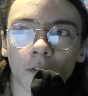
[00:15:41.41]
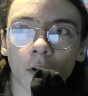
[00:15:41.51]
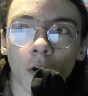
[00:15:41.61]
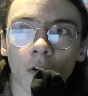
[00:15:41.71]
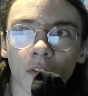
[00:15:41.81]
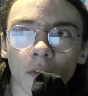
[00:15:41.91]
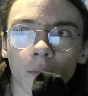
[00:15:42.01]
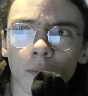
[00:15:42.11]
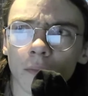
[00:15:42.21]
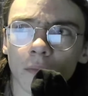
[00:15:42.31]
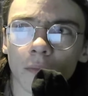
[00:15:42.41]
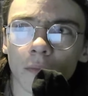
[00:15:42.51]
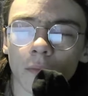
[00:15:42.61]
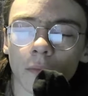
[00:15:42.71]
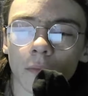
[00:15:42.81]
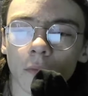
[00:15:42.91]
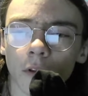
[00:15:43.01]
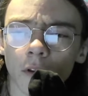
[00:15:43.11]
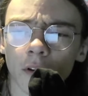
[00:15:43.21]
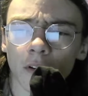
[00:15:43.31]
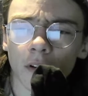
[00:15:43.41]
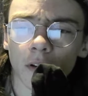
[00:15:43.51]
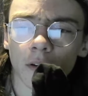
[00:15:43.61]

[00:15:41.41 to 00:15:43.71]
No, over 30.